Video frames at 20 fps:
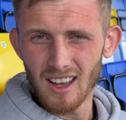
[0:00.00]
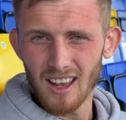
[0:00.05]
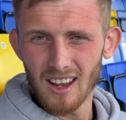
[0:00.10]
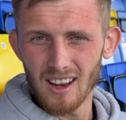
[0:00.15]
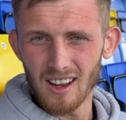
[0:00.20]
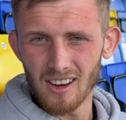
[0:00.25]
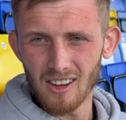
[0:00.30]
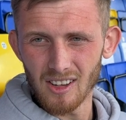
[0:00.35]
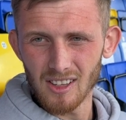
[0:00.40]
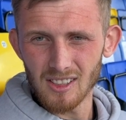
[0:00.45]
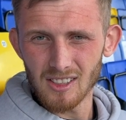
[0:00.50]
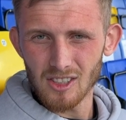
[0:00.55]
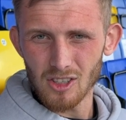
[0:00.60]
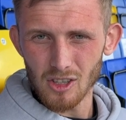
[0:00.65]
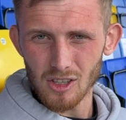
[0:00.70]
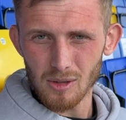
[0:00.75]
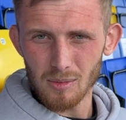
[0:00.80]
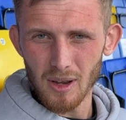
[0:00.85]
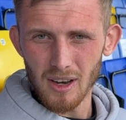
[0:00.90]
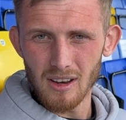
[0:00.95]
and then I
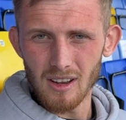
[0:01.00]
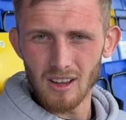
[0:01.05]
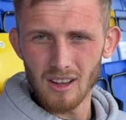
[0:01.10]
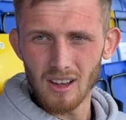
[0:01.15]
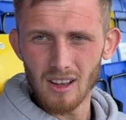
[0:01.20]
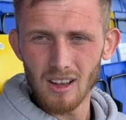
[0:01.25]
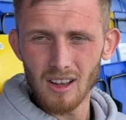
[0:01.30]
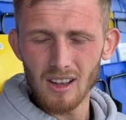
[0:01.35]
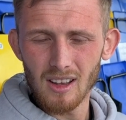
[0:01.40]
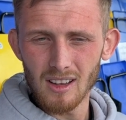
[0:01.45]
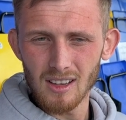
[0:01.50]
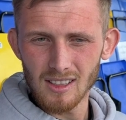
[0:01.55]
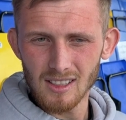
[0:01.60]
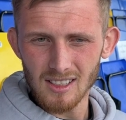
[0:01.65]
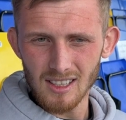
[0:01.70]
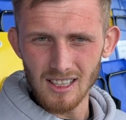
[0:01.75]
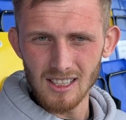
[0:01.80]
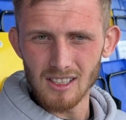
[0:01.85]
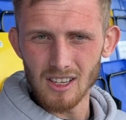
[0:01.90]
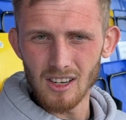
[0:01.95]
just spent a
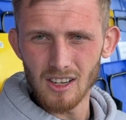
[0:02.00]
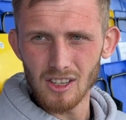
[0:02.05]
season